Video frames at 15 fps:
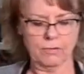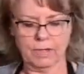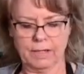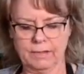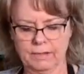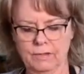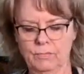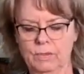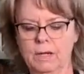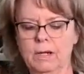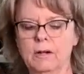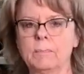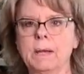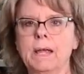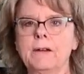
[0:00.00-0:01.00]
Okay, so we got
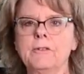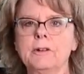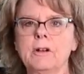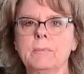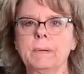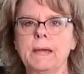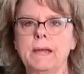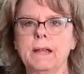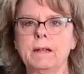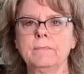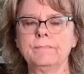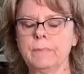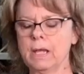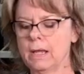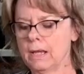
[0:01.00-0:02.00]
our batter in our pan.
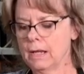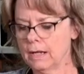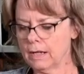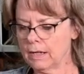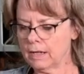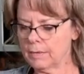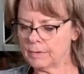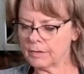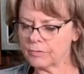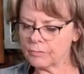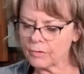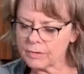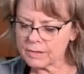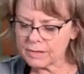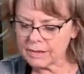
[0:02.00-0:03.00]

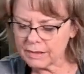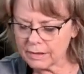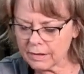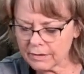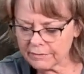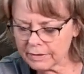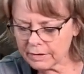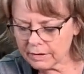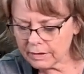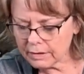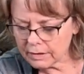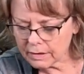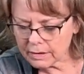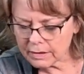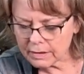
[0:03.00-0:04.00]
Throw this in the
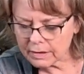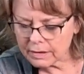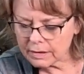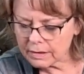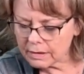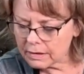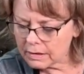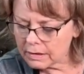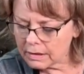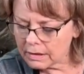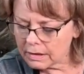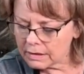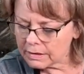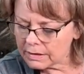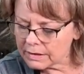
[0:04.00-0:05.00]
oven.
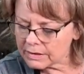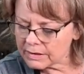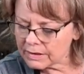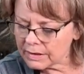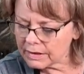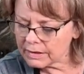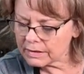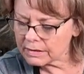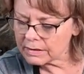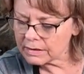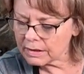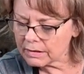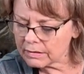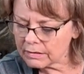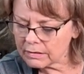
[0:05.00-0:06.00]
It says